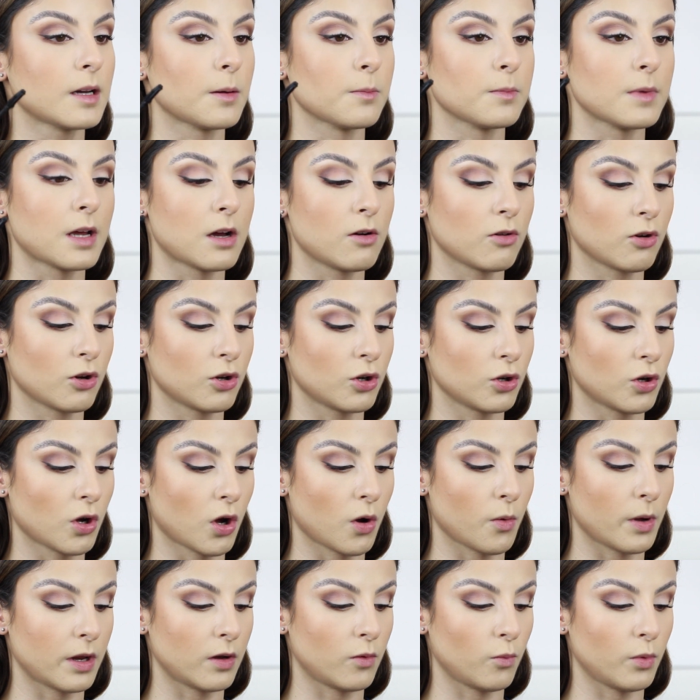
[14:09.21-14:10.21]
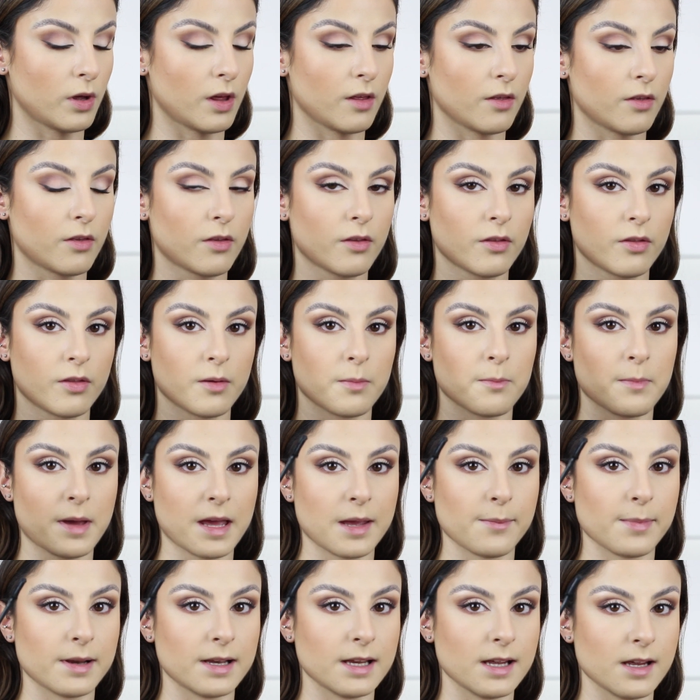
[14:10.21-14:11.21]
I'm now going to go in with the
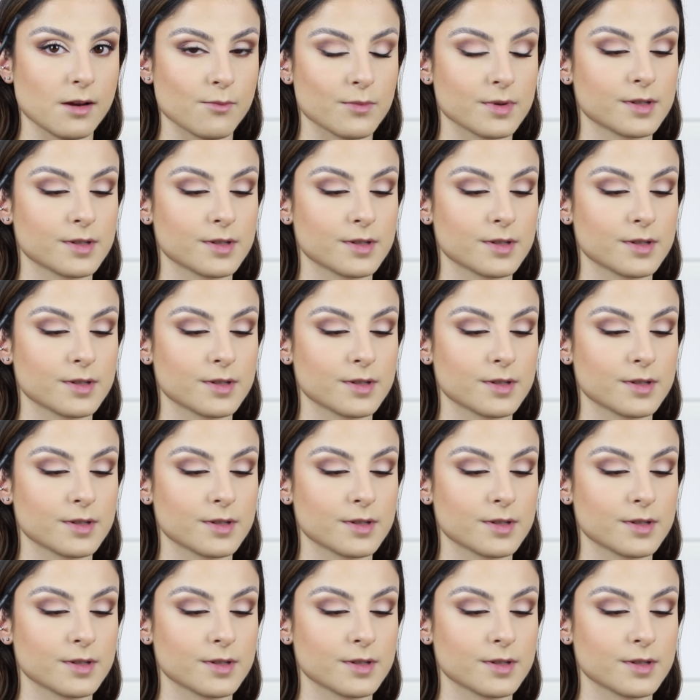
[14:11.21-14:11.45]
Maybelline